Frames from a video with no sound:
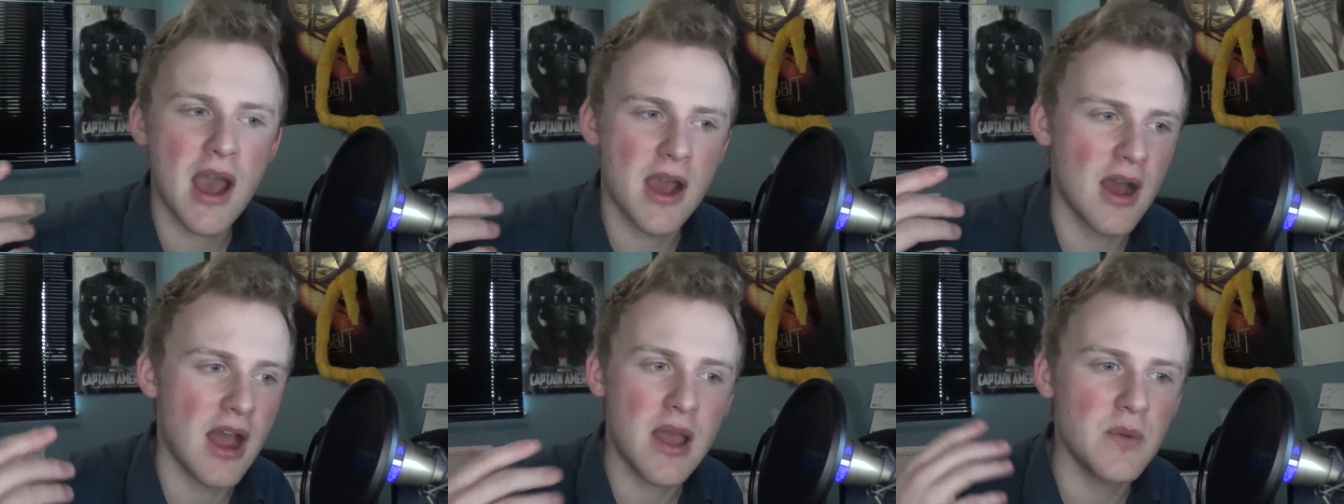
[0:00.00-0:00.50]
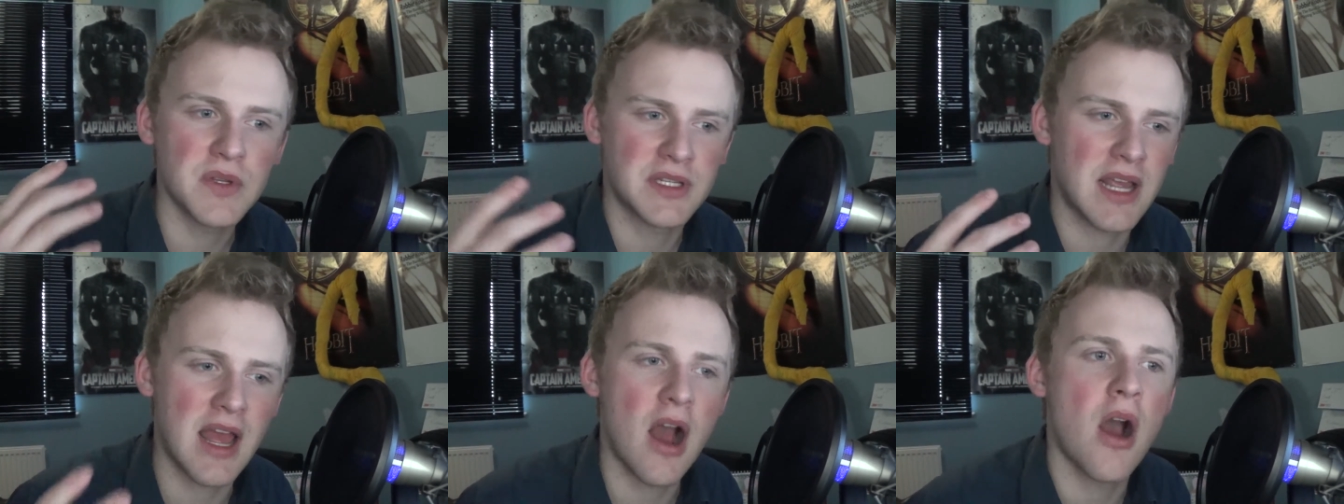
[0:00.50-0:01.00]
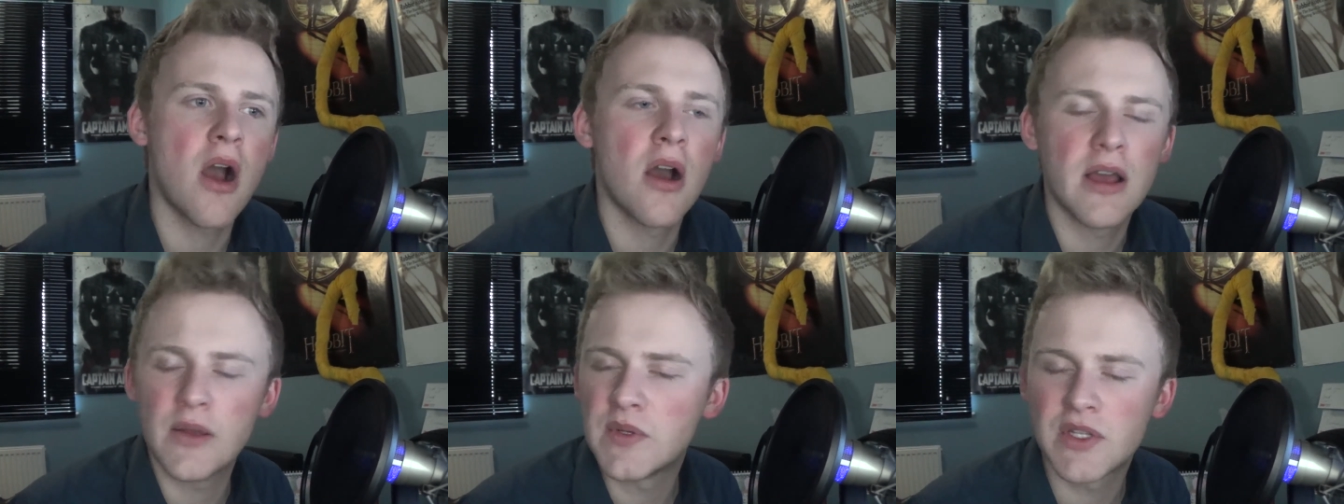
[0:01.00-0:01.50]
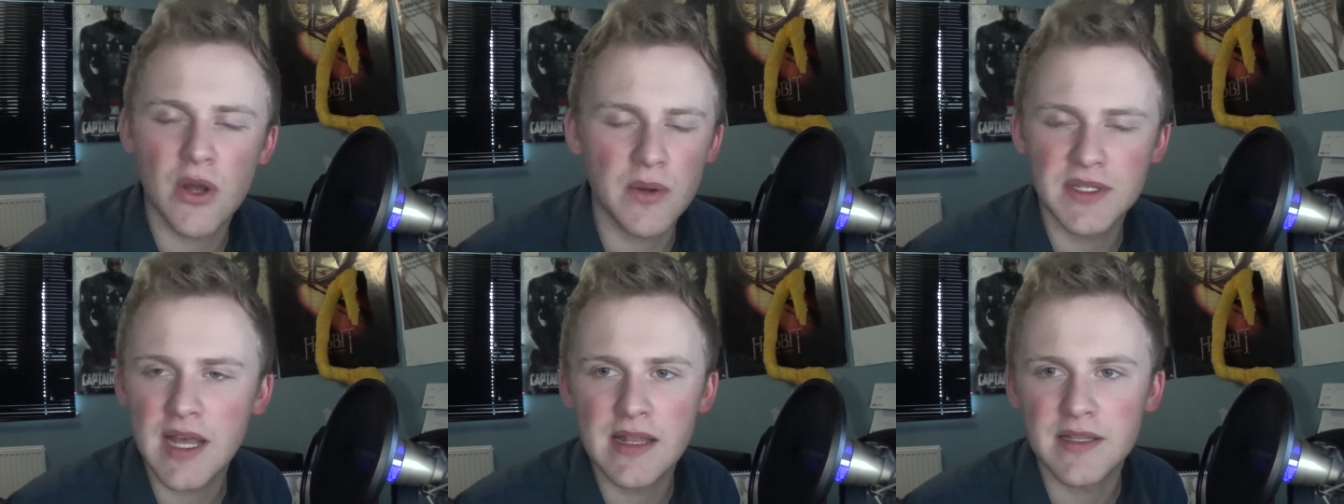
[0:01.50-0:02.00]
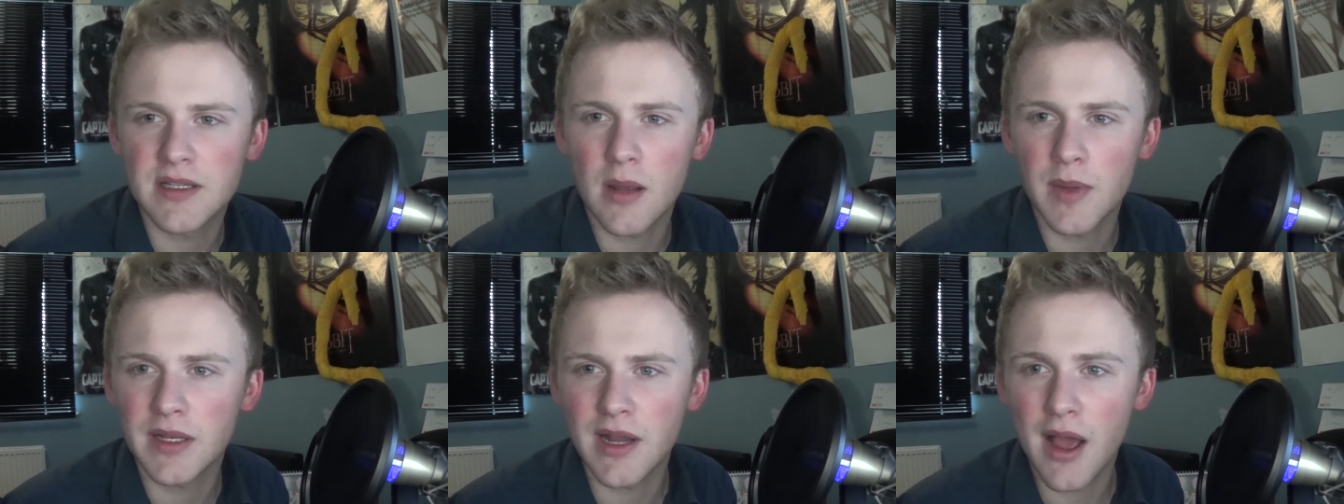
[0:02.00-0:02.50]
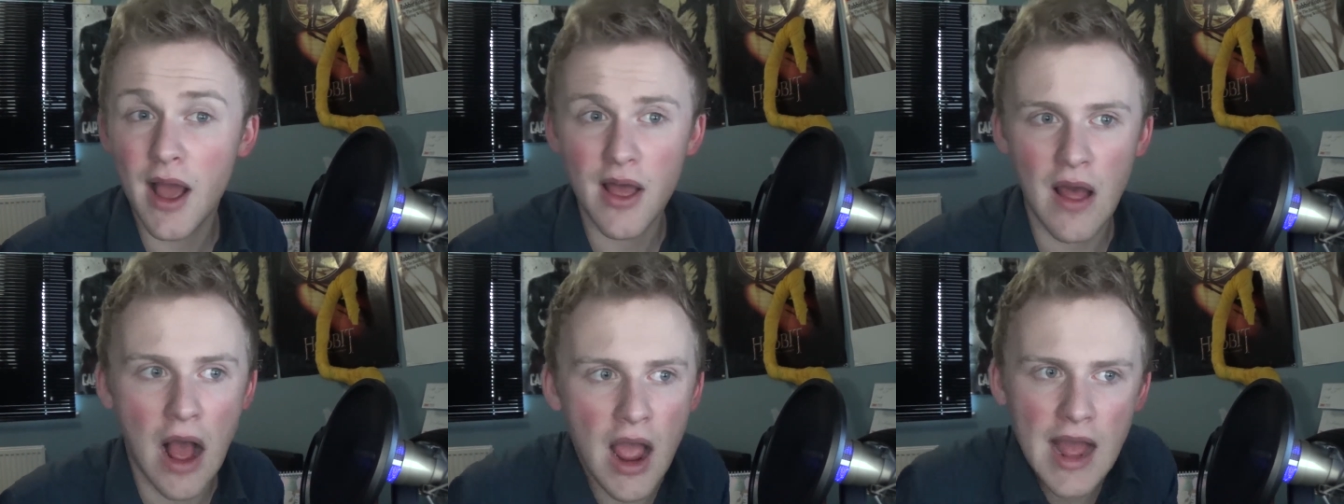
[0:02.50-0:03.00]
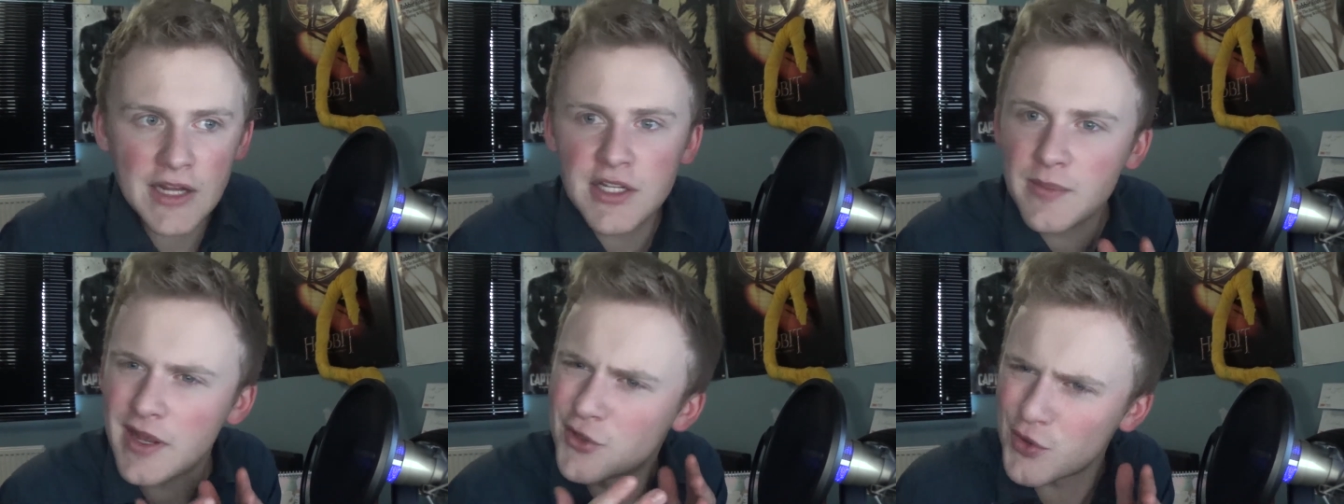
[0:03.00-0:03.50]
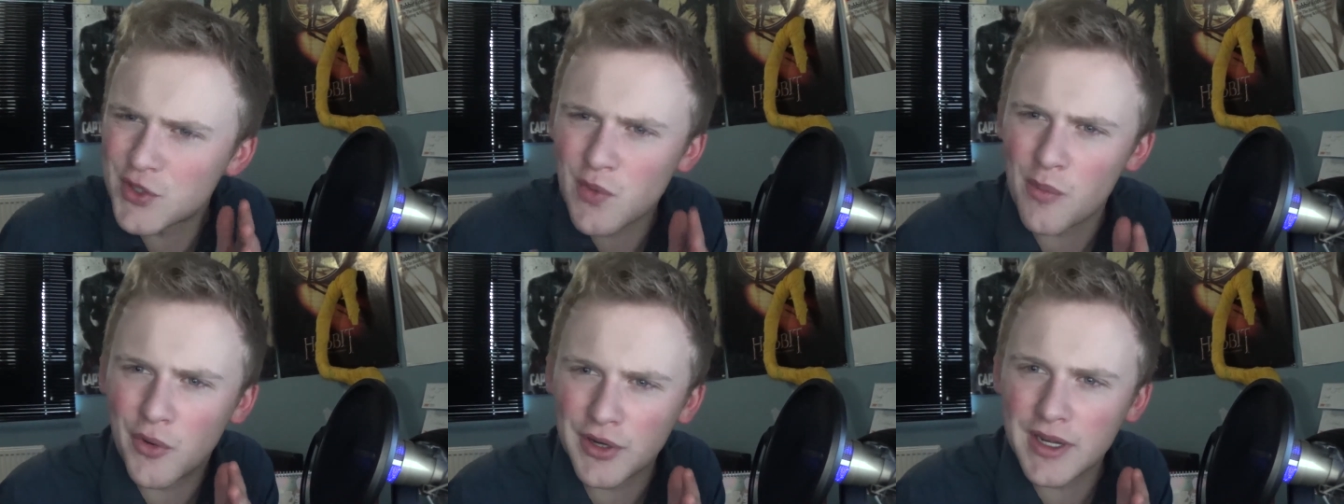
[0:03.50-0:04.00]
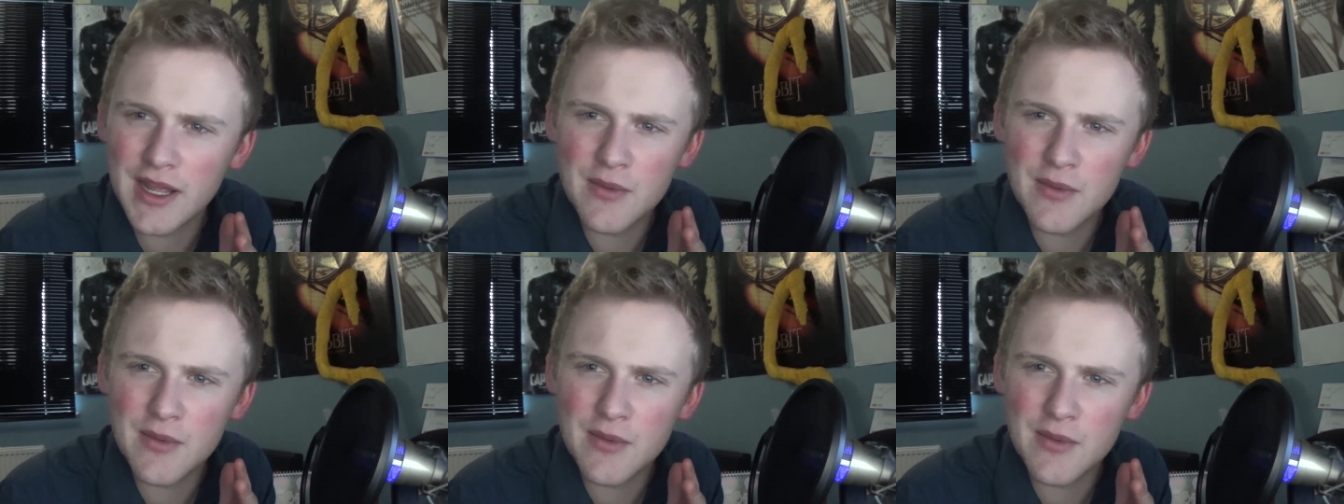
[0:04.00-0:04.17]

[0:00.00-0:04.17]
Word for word: Uh, it was oh, it was so intense. I mean, I actually made a choice at one point.